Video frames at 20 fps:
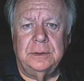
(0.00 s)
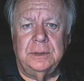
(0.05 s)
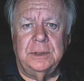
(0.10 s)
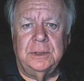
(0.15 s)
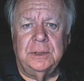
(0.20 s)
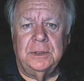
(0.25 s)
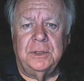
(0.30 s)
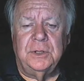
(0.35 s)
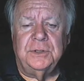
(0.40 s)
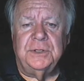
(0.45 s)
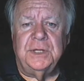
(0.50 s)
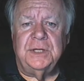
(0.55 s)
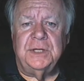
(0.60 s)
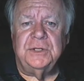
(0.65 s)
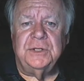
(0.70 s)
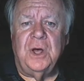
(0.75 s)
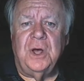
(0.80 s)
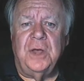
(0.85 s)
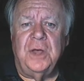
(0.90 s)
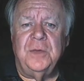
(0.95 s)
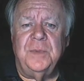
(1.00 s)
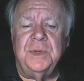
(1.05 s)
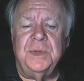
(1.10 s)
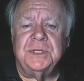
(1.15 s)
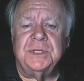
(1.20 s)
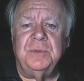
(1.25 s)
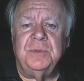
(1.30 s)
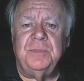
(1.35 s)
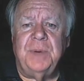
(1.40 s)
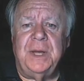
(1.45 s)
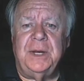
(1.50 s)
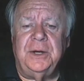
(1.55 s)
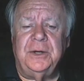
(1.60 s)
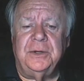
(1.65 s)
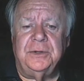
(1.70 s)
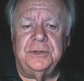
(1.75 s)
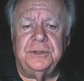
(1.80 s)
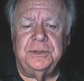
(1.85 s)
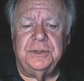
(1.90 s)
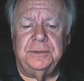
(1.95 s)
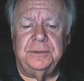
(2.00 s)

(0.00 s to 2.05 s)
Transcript: Got it. They saw them as competitors.